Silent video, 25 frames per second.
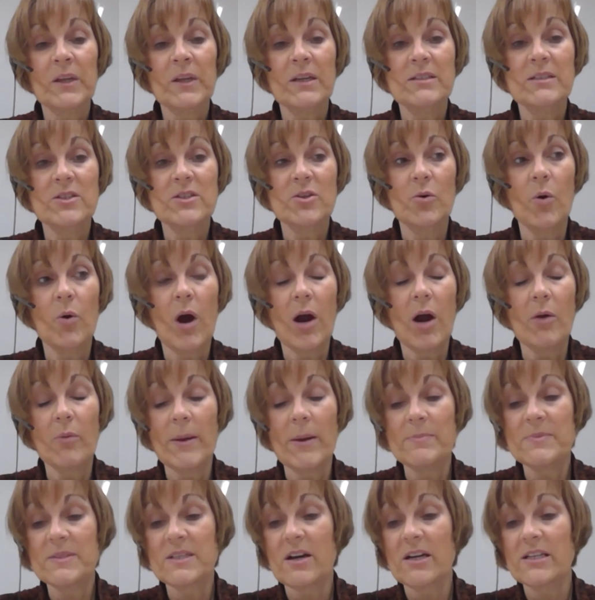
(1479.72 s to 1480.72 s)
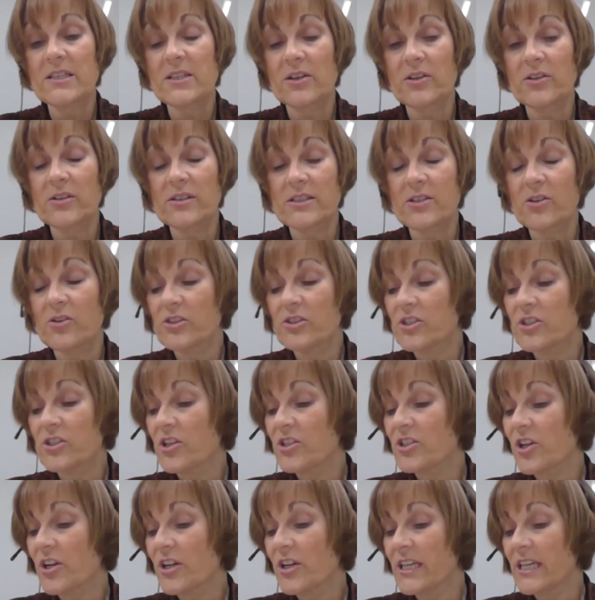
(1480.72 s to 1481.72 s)
So our website on
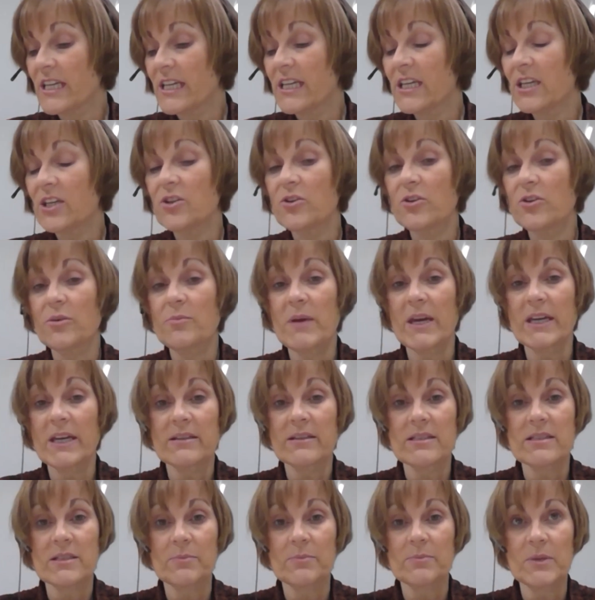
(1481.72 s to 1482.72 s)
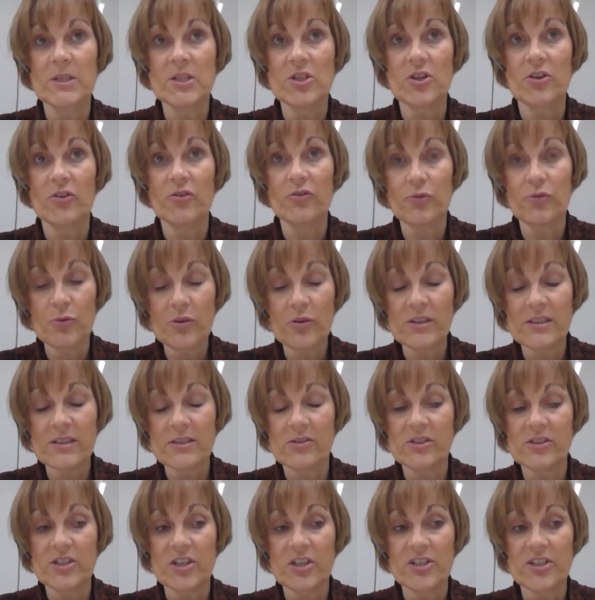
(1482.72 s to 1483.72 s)
consult.ie, you can make the submission through
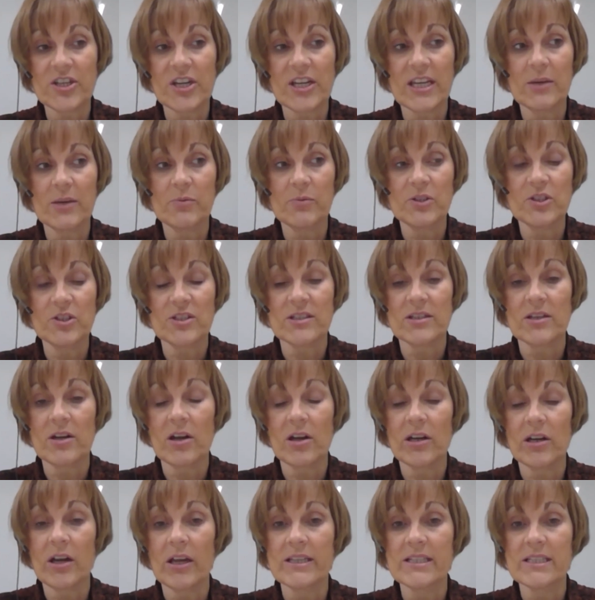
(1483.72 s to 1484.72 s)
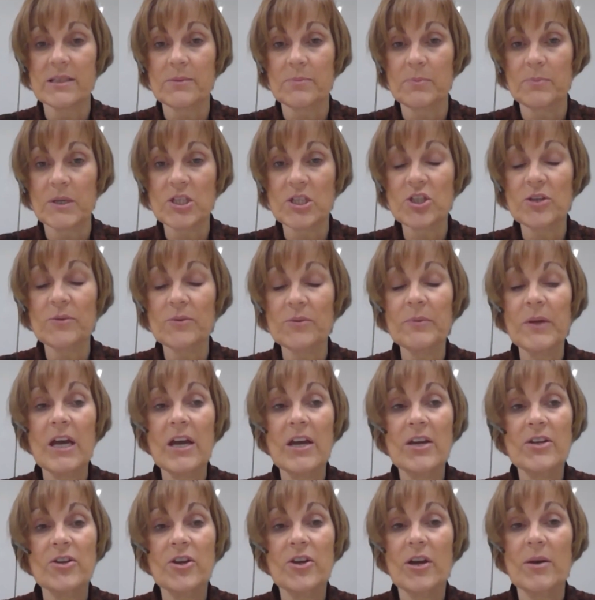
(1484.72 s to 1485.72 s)
consult.ie, which is an online submission.
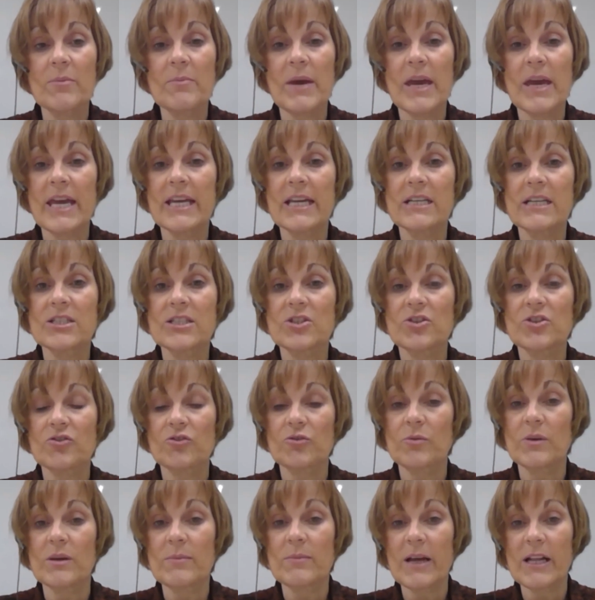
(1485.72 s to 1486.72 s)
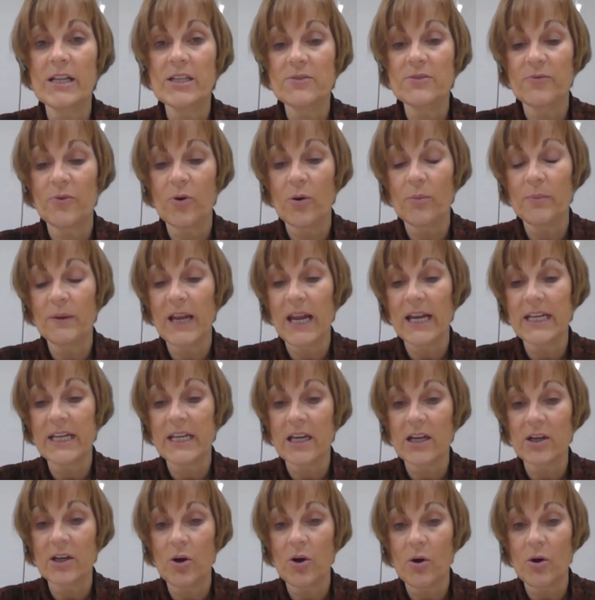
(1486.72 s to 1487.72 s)
You can make it through email to
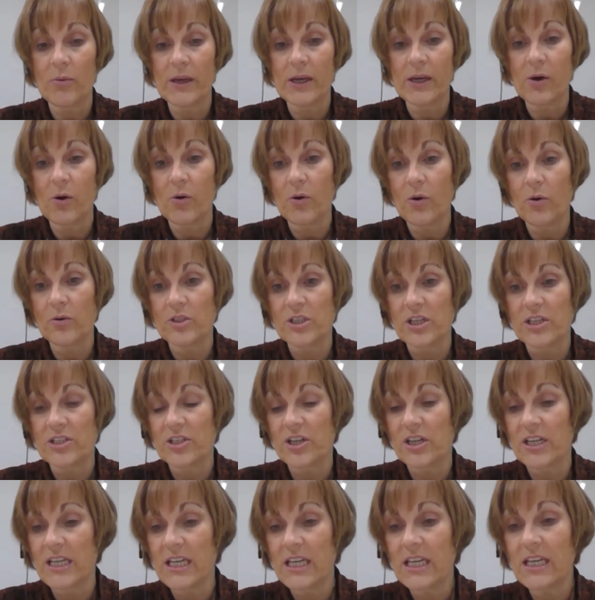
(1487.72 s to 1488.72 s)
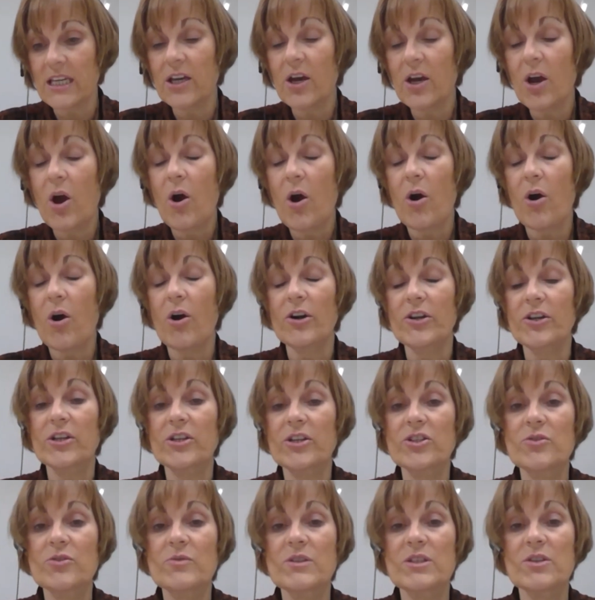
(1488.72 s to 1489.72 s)
forwardplanning@galwaycoco.ie, or you
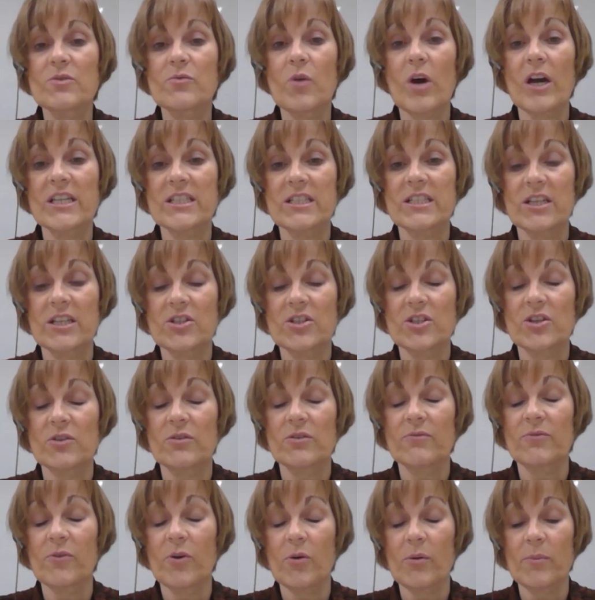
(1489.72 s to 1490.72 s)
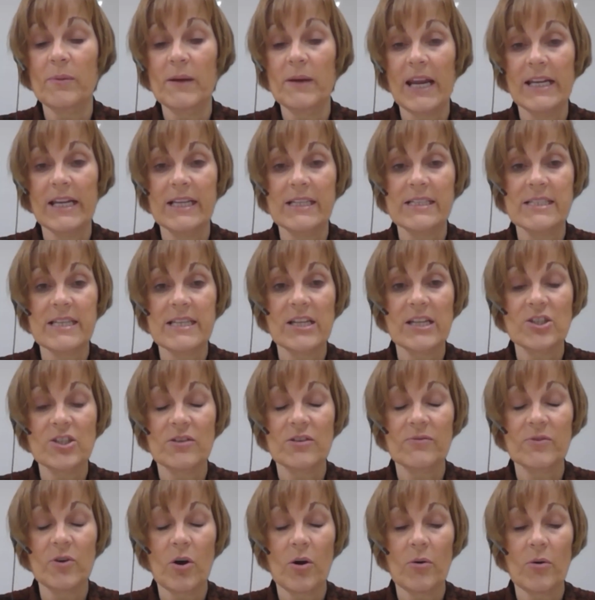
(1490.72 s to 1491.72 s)
can do it in writing to the forward planning section
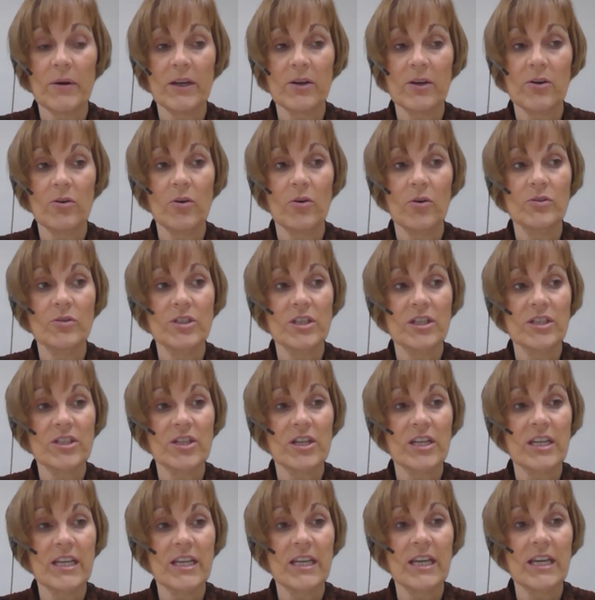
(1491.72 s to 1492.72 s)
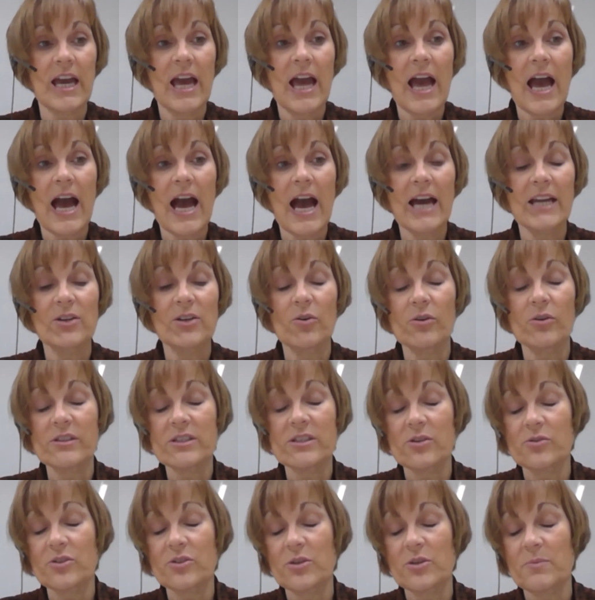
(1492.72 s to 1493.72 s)
of galwaycoco.ie, and
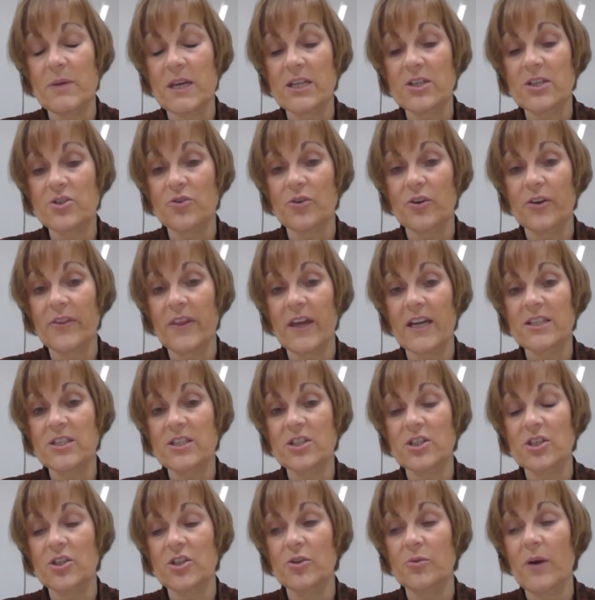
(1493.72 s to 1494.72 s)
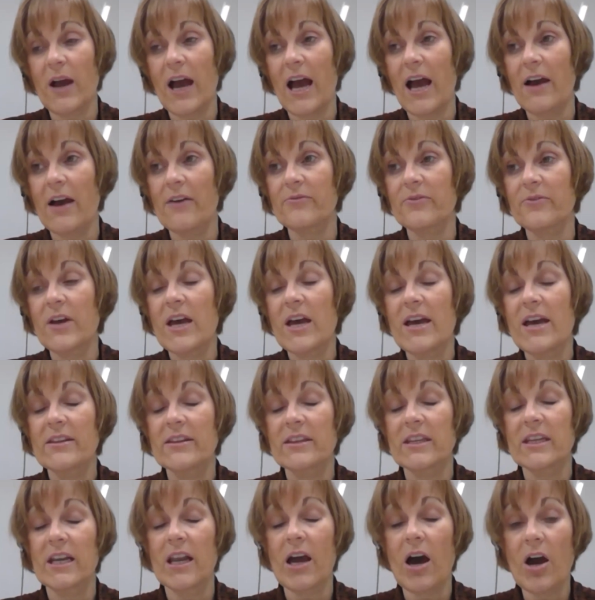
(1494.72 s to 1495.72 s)
also to make sure that you have
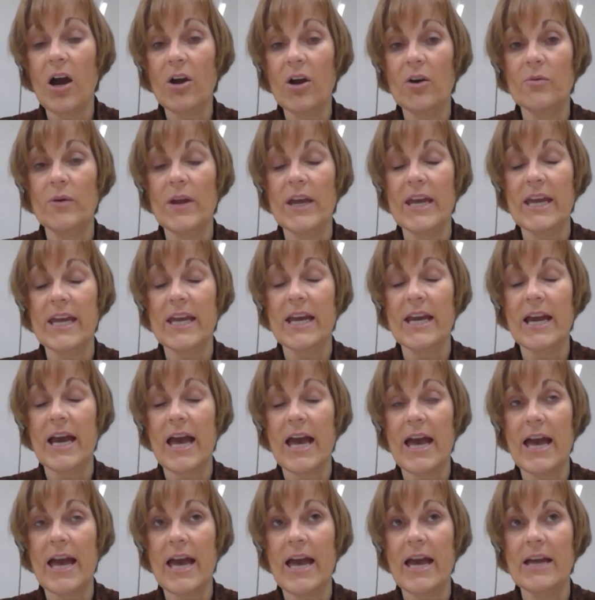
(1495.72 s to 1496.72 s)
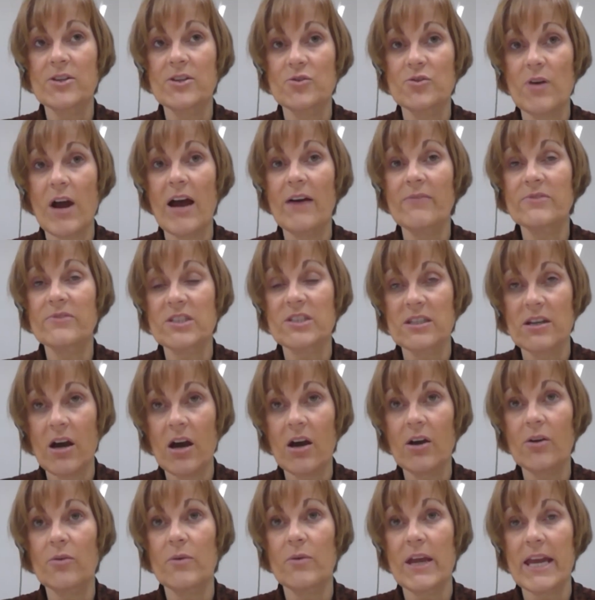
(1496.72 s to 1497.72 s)
the Loughrea, draft
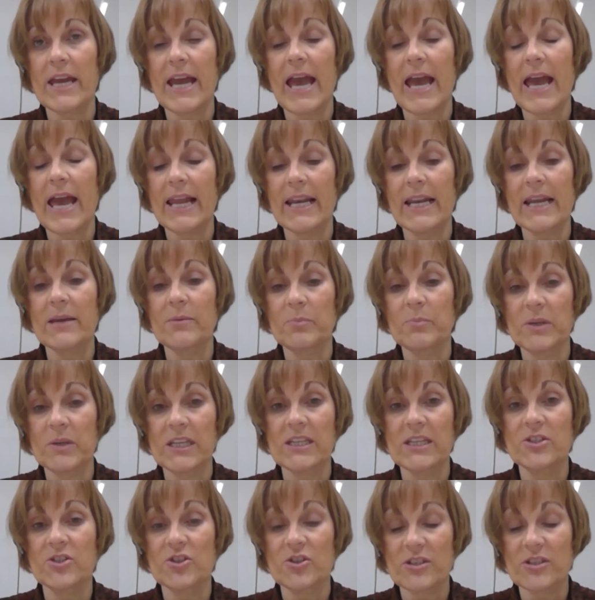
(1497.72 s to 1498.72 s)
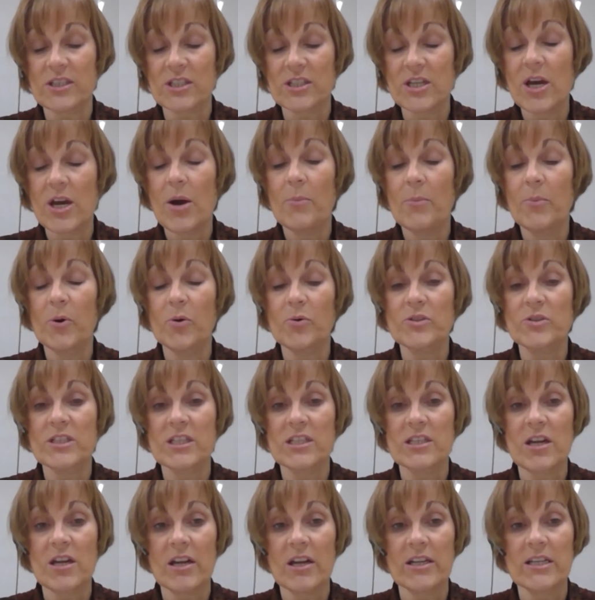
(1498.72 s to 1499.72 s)
Loughrea LAP just
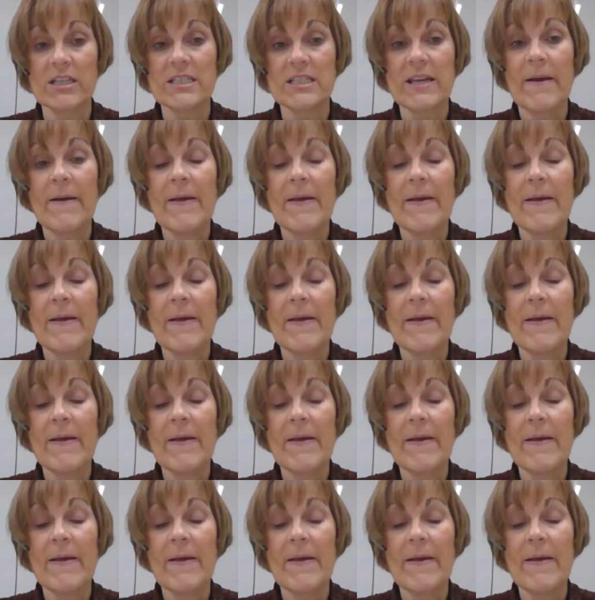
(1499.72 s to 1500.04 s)
posted on it.